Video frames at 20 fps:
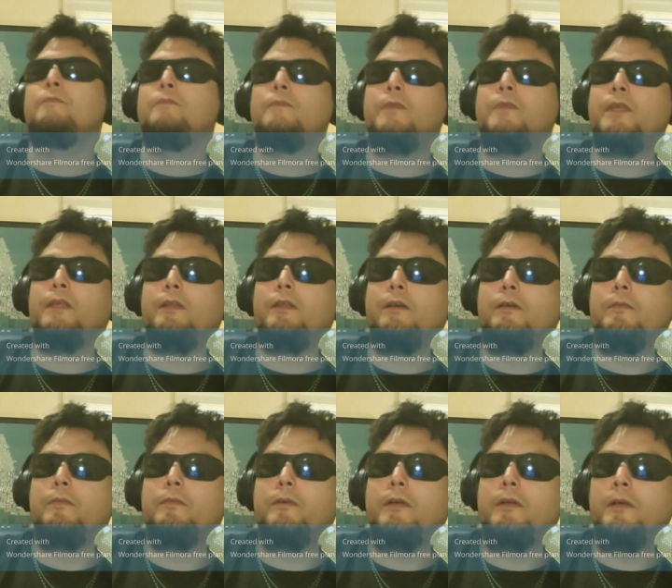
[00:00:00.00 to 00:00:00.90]
you
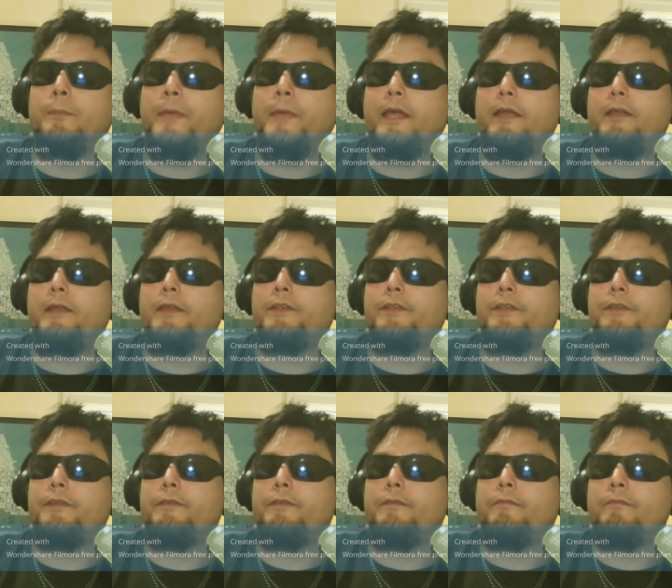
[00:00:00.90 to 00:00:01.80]
know, a man
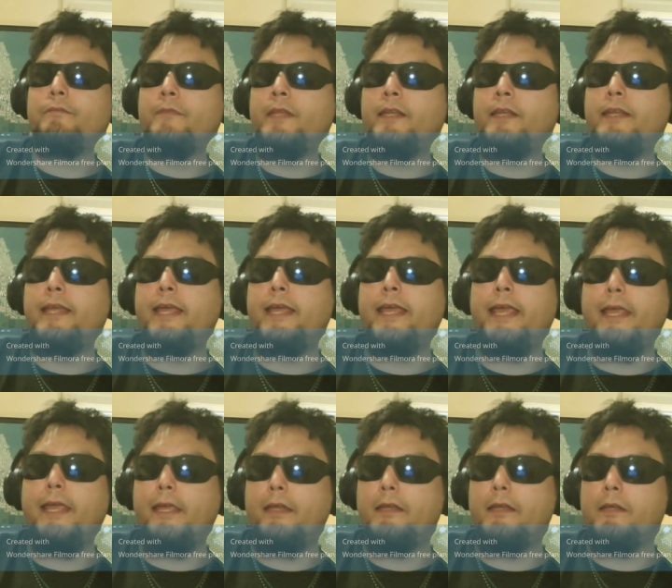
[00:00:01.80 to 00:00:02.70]
doesn't need to
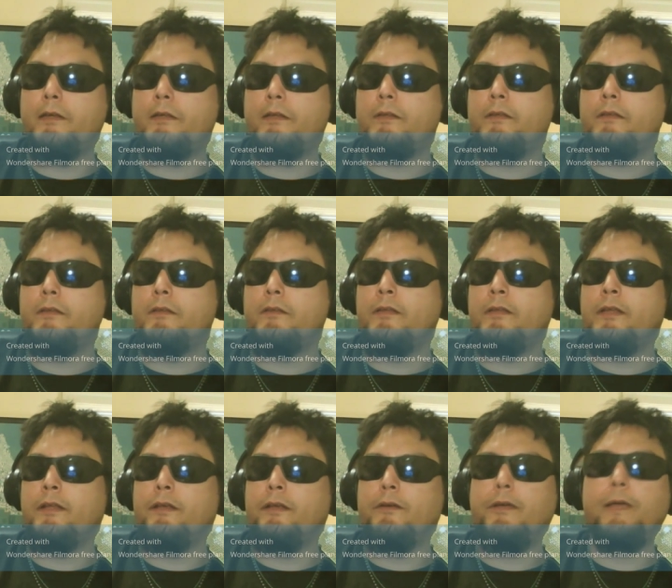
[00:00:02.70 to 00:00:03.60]
hate. You
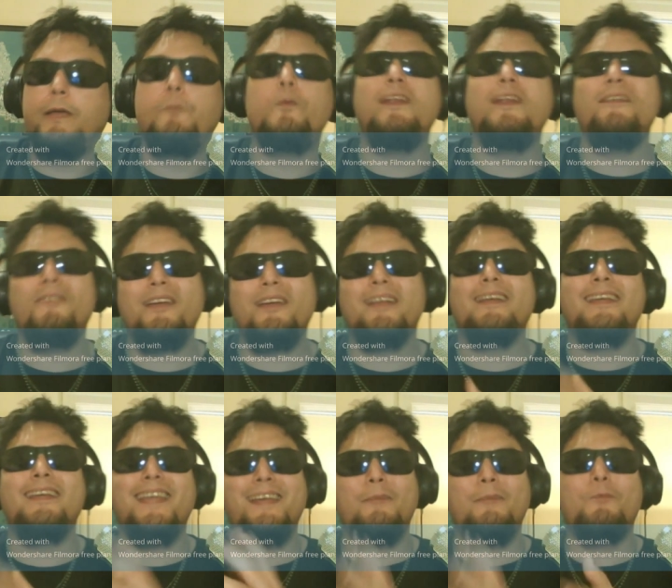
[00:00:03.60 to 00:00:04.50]
know, and whenever
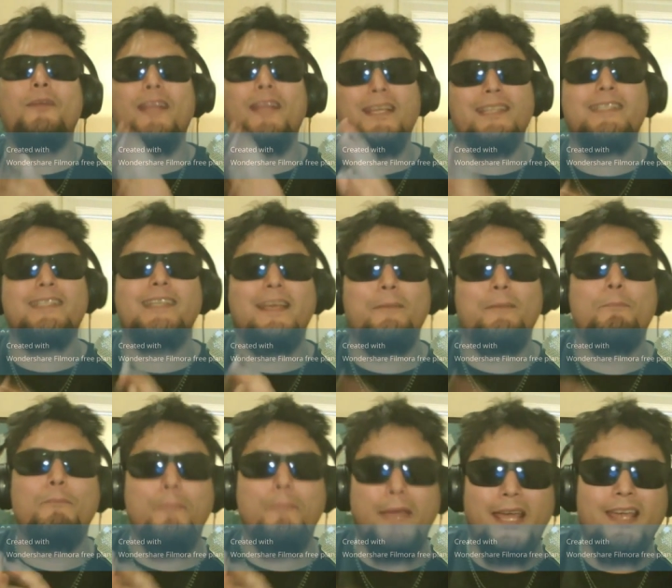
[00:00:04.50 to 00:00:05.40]
again, when I say
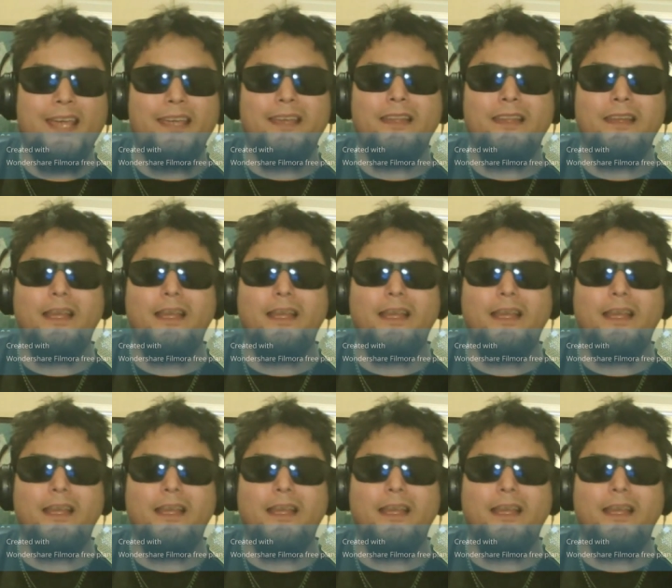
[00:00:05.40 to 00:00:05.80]
man,